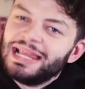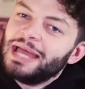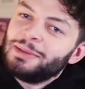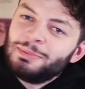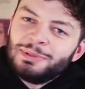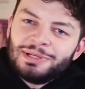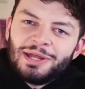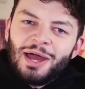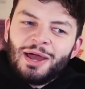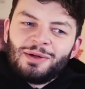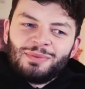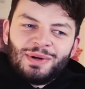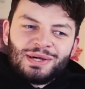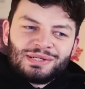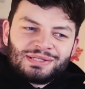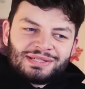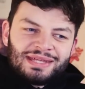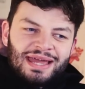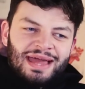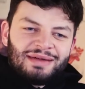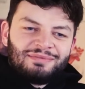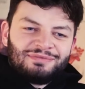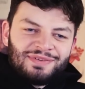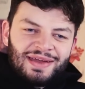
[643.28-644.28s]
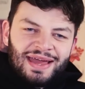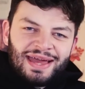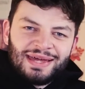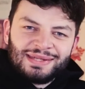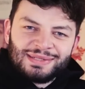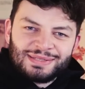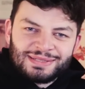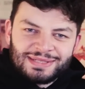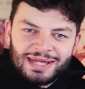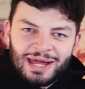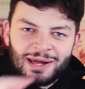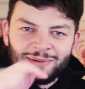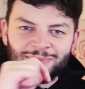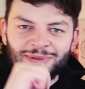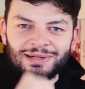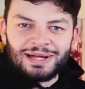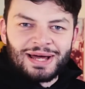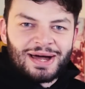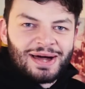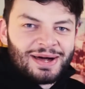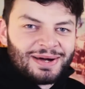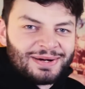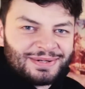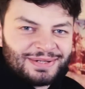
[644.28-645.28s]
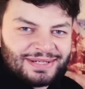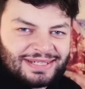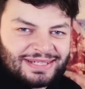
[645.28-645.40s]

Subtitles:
Let me know, West Ham fans, down below.